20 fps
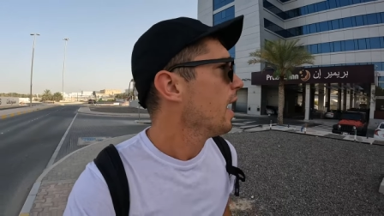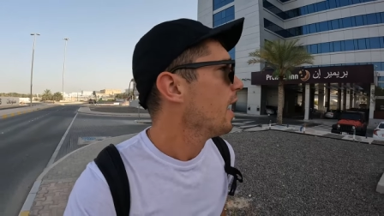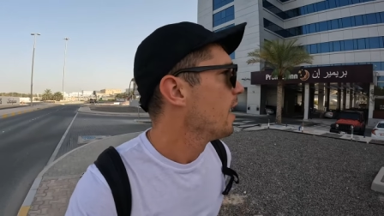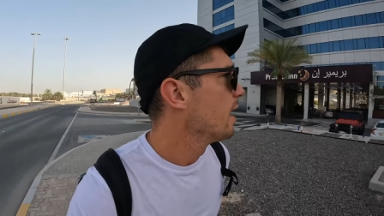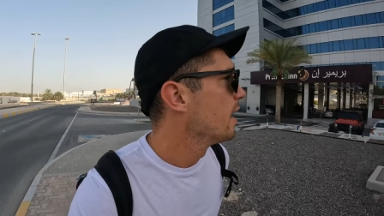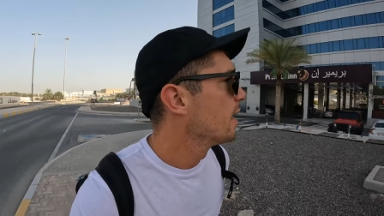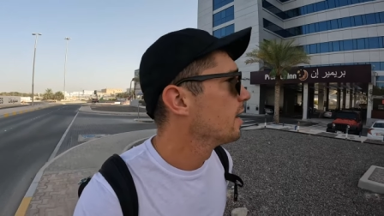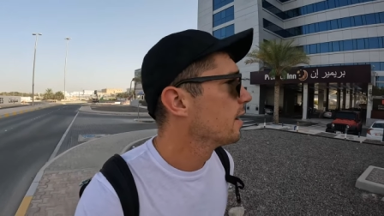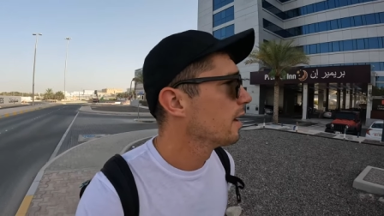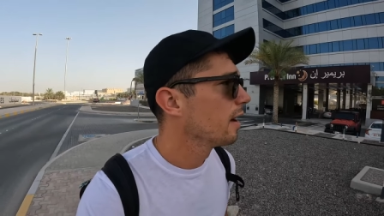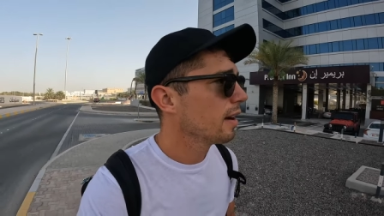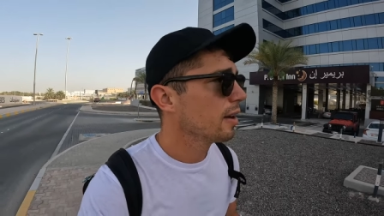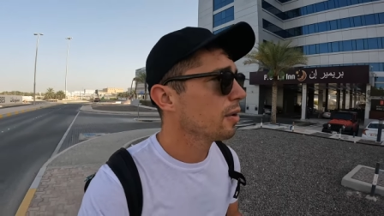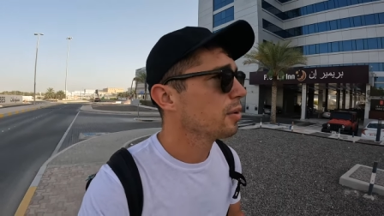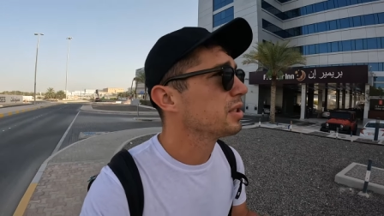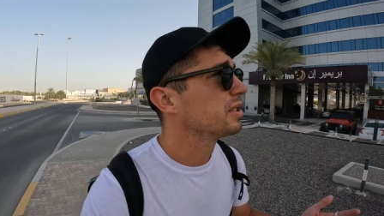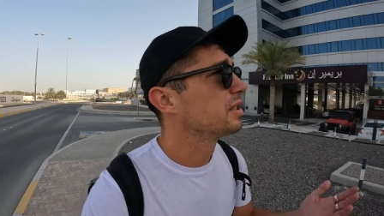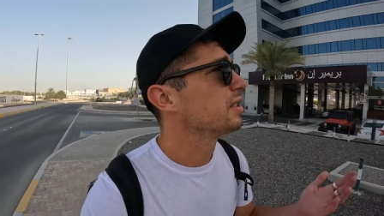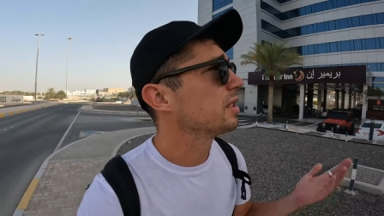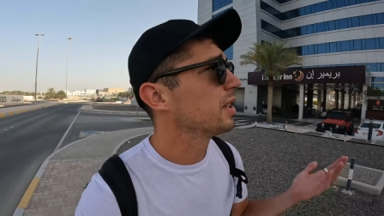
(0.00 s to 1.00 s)
And it
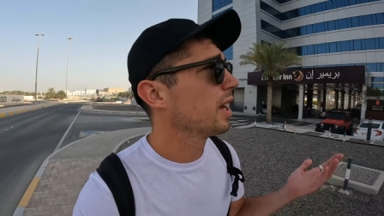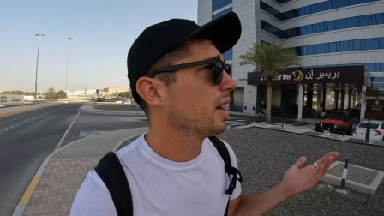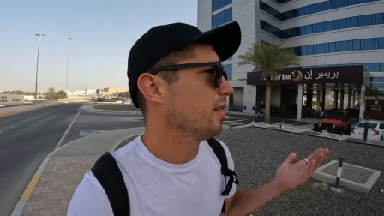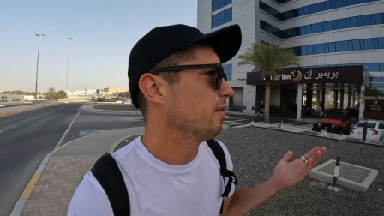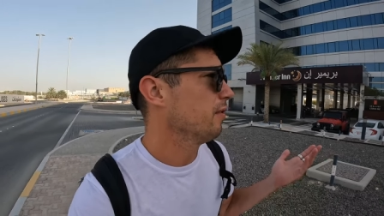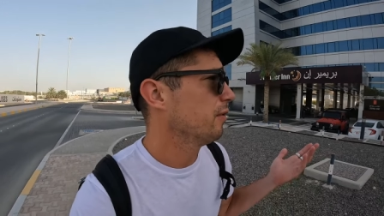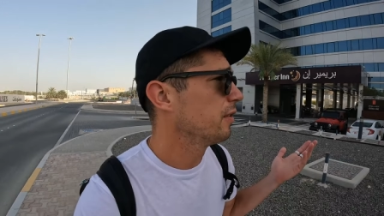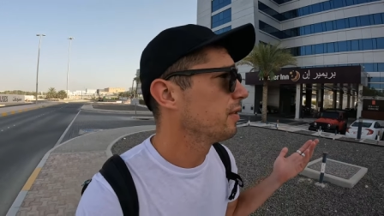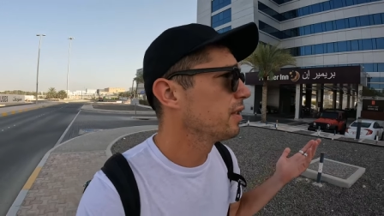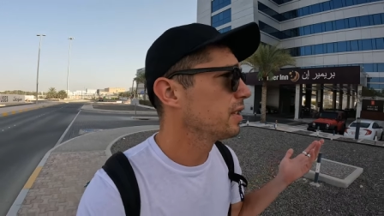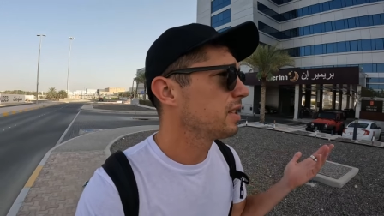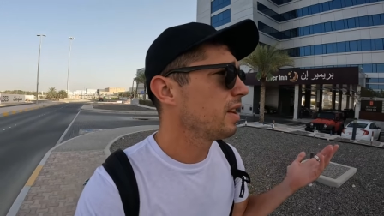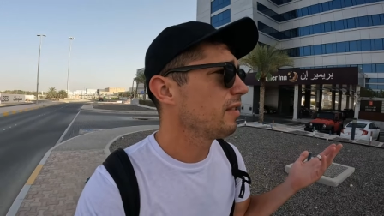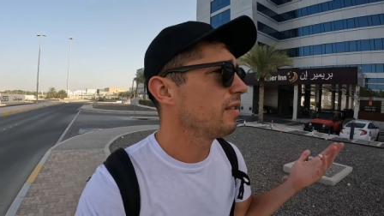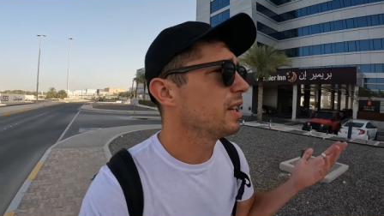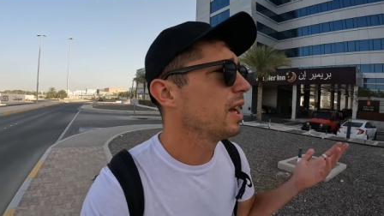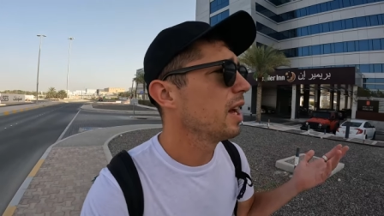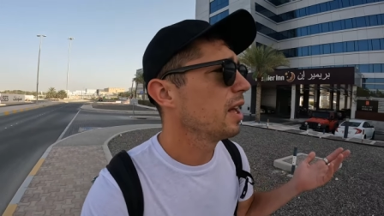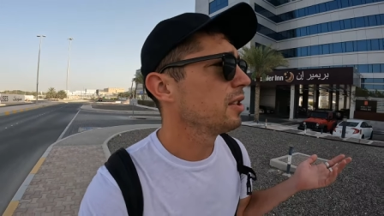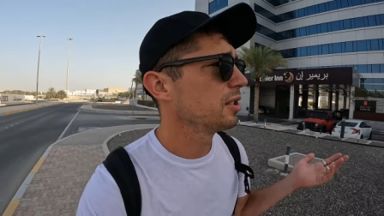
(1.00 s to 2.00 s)
was, yeah,
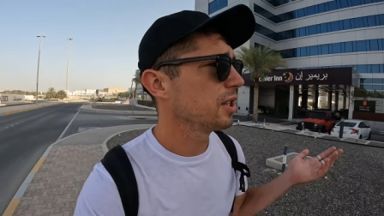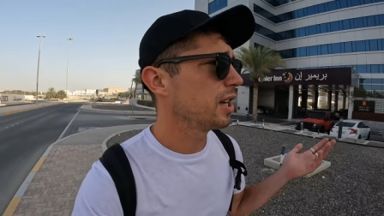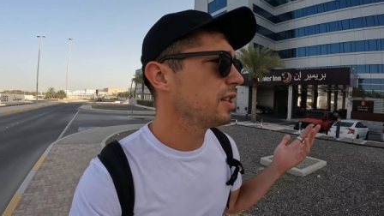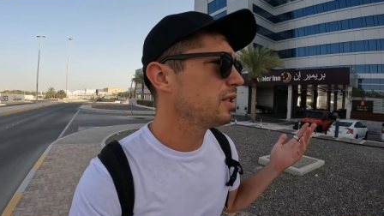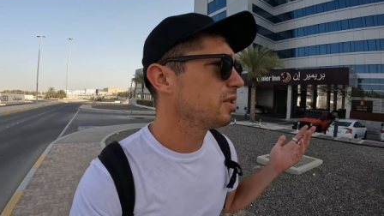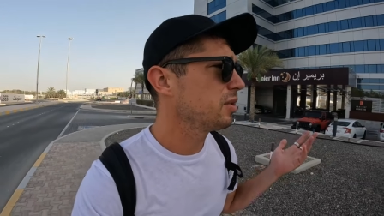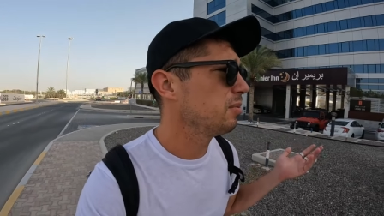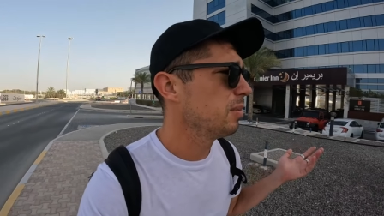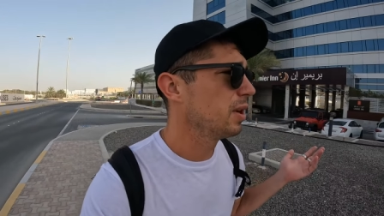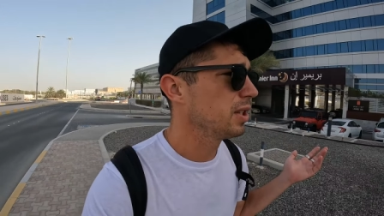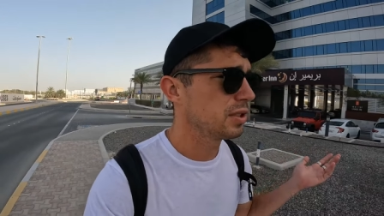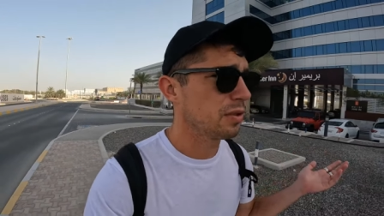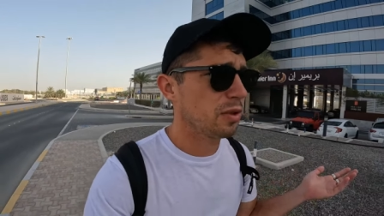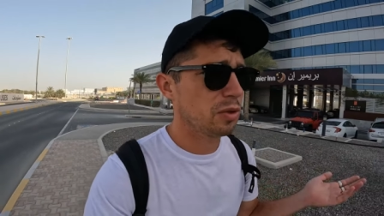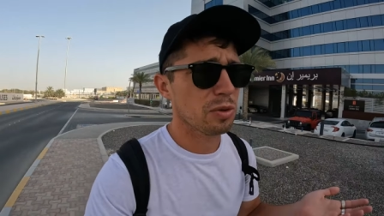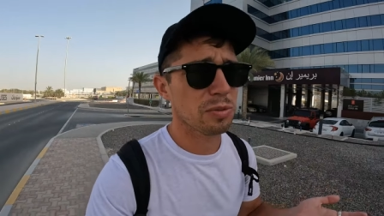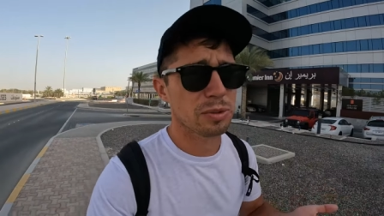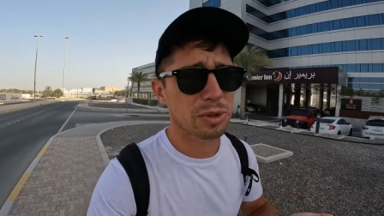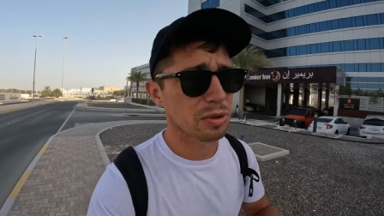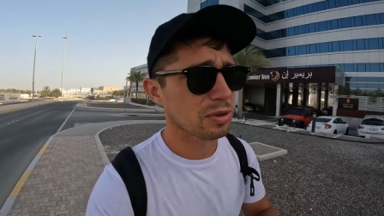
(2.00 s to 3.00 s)
$57. I didn't do much of a
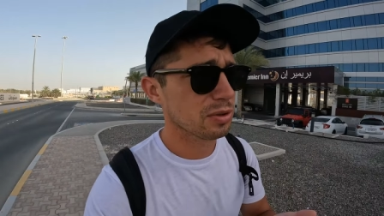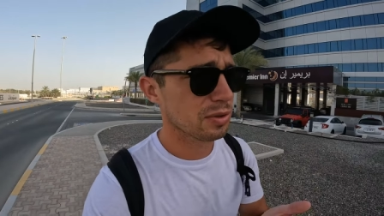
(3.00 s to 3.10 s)
room tour.